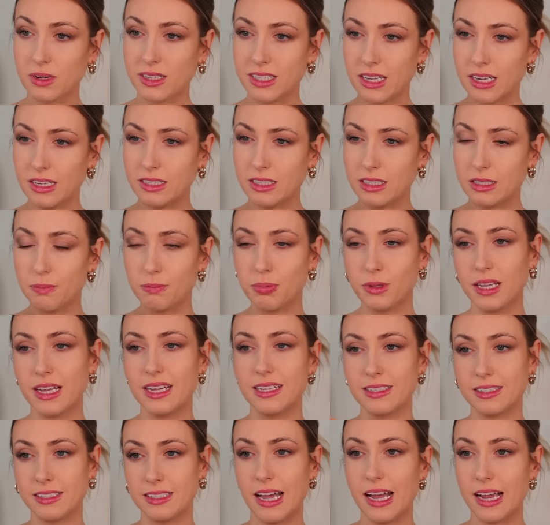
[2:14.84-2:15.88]
was a
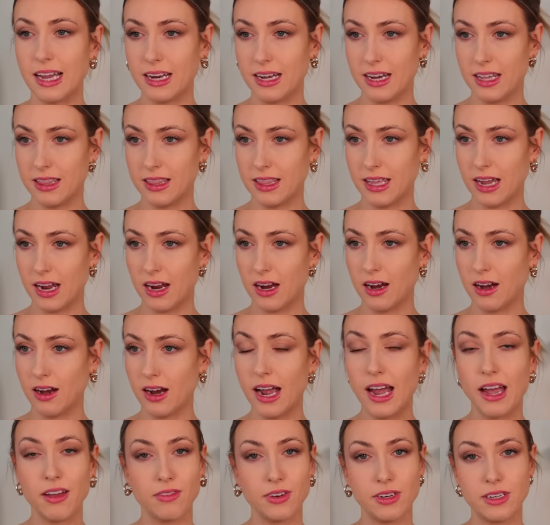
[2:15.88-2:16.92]
split second in there.
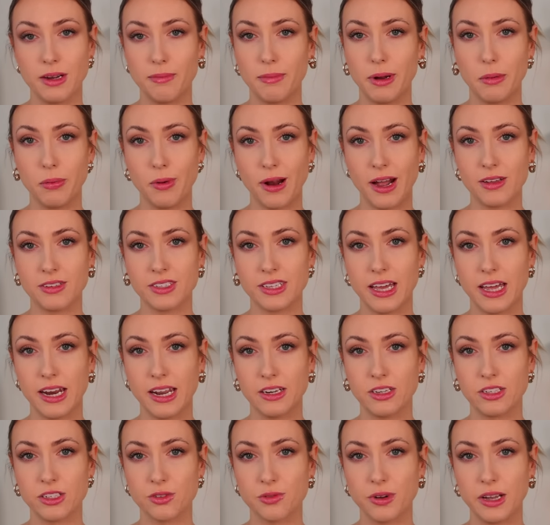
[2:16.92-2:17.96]
I haven't done my brows yet.
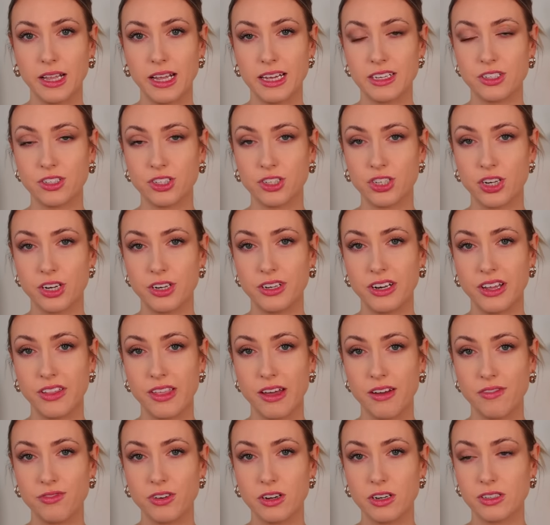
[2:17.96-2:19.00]
I just realized I should have done
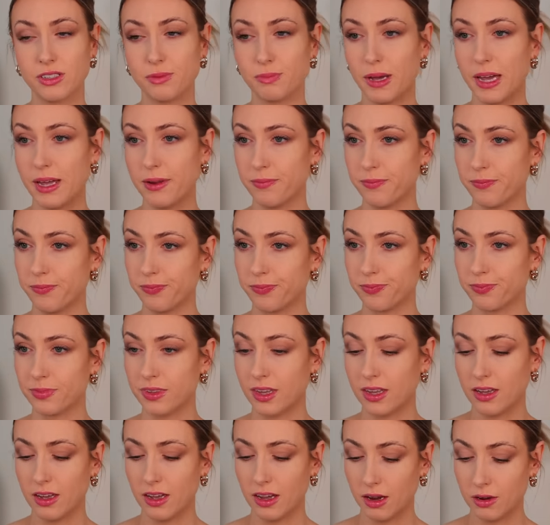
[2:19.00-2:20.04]
that first, but
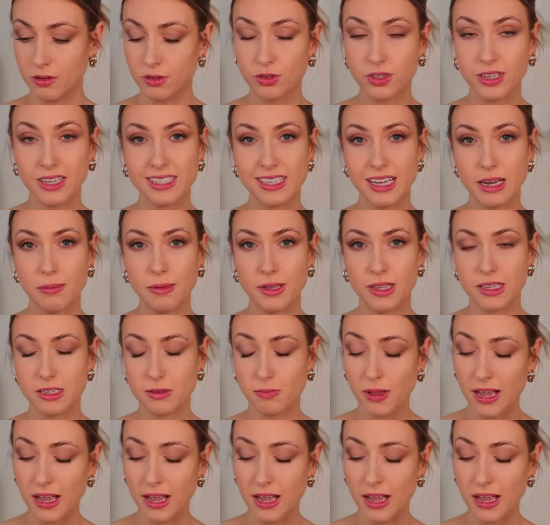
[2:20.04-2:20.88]
I was really excited about this